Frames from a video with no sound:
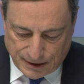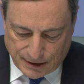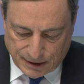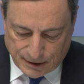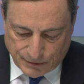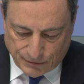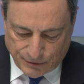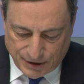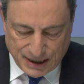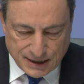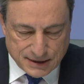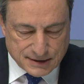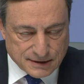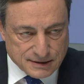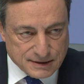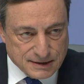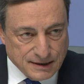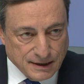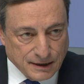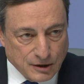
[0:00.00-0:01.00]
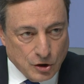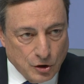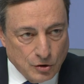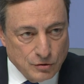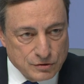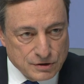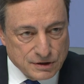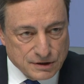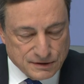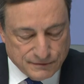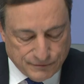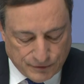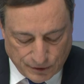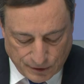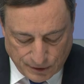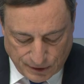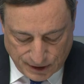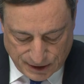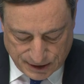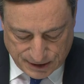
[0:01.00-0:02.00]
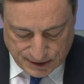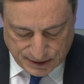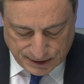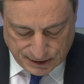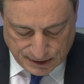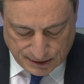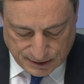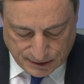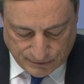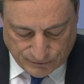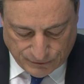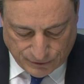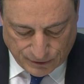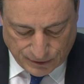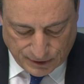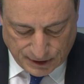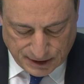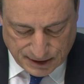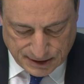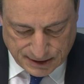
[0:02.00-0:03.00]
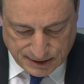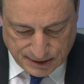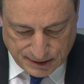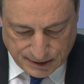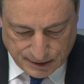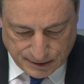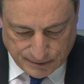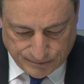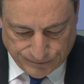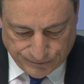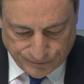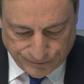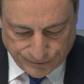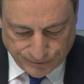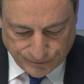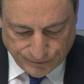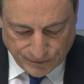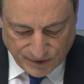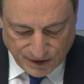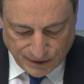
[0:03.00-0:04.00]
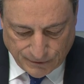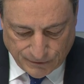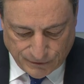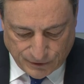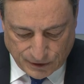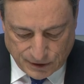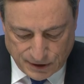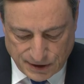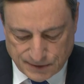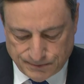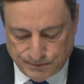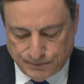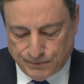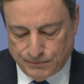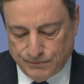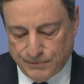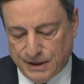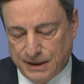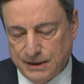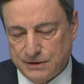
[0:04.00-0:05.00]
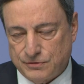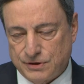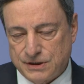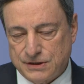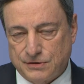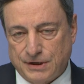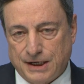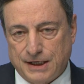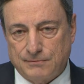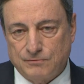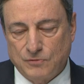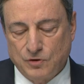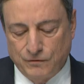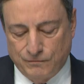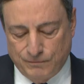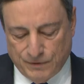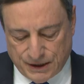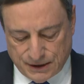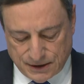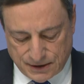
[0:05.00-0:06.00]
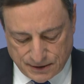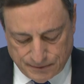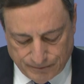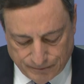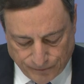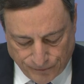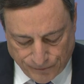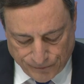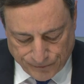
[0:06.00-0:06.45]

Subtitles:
the reasons, the causes for this for these interest rate movements.